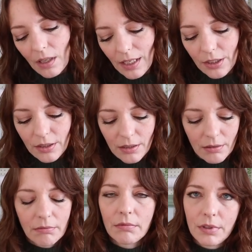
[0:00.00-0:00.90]
Let's,
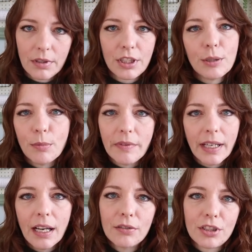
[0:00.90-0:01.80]
she's
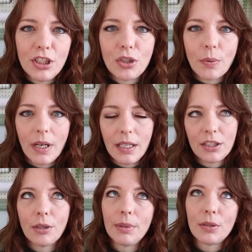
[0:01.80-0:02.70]
moving out. She's twenty.
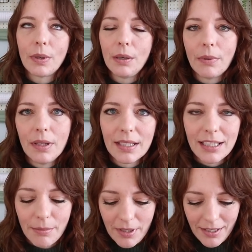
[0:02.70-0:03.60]
She'll be twenty-one this
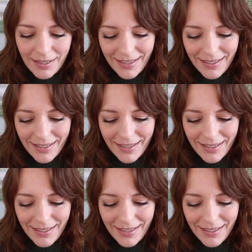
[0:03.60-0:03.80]
summer.